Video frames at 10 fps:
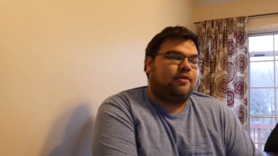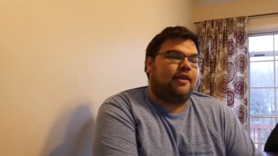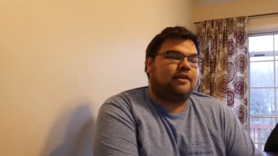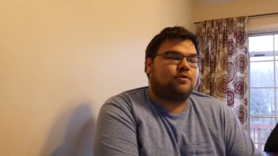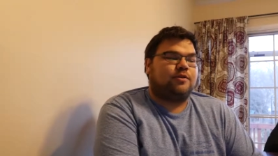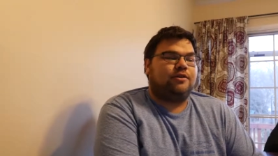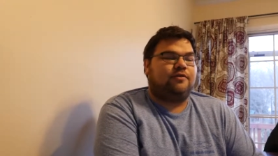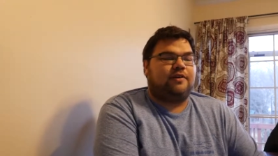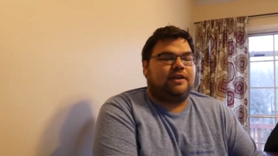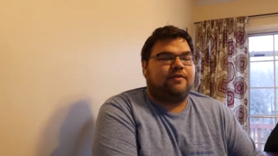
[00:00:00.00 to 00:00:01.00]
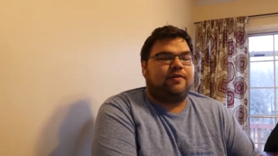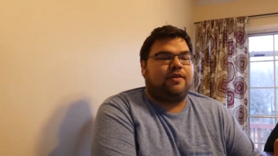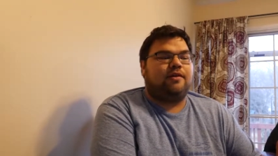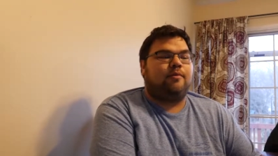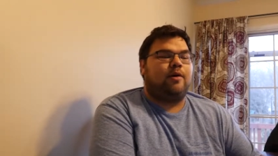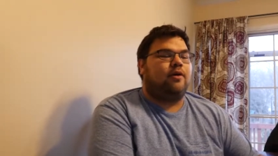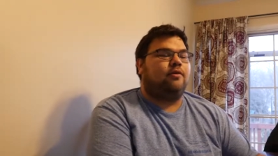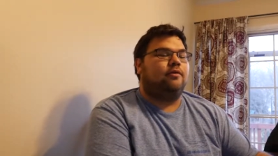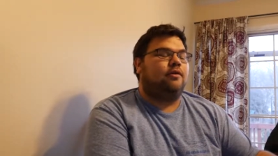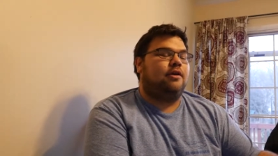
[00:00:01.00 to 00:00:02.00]
That's where you'll find everything
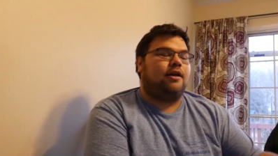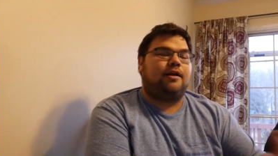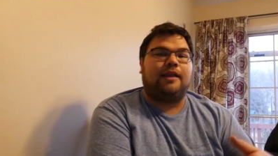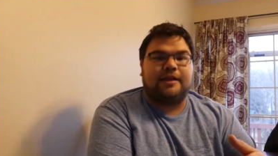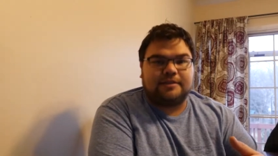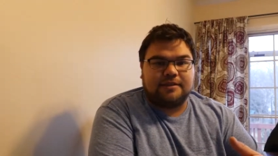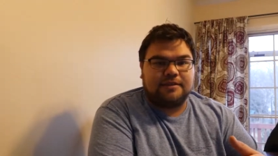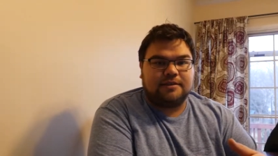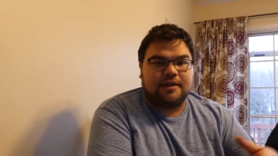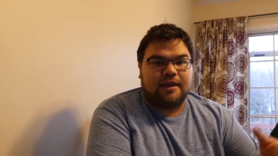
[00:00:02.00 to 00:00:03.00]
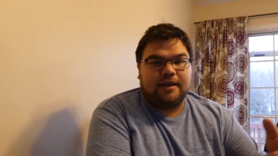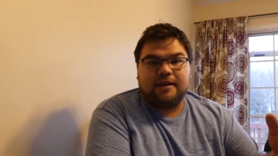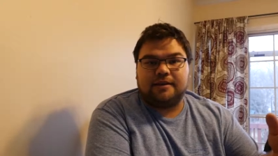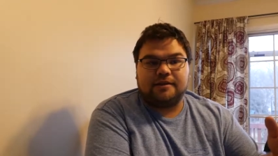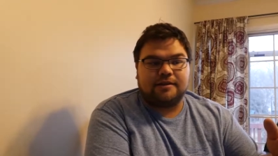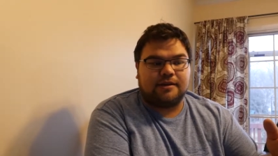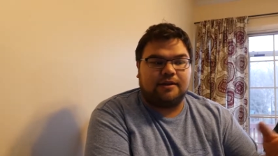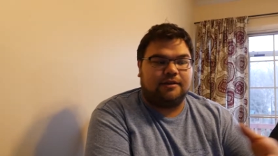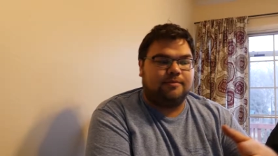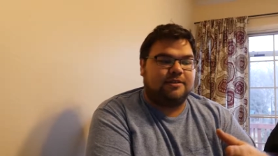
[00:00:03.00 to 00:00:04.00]
about classes and
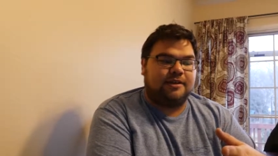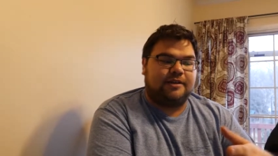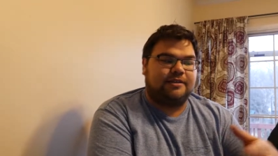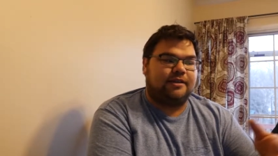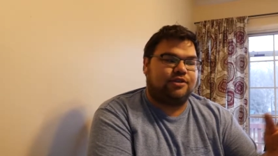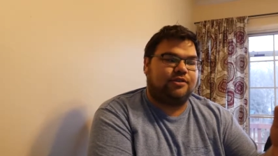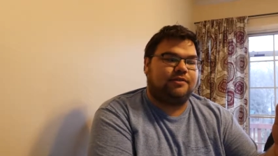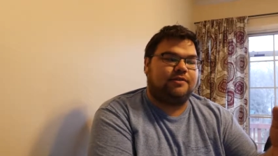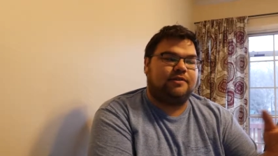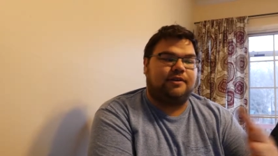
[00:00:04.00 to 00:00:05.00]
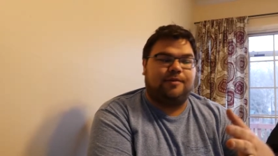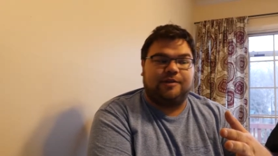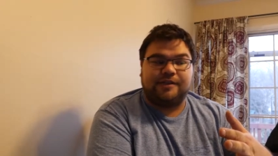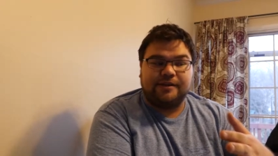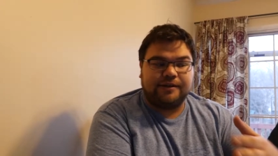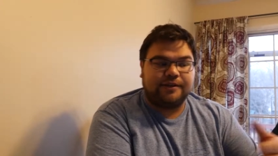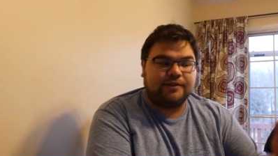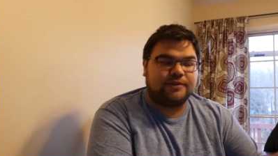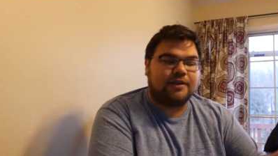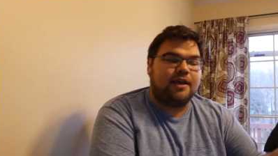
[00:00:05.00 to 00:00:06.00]
um, study sessions, study
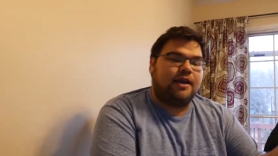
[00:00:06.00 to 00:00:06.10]
materials,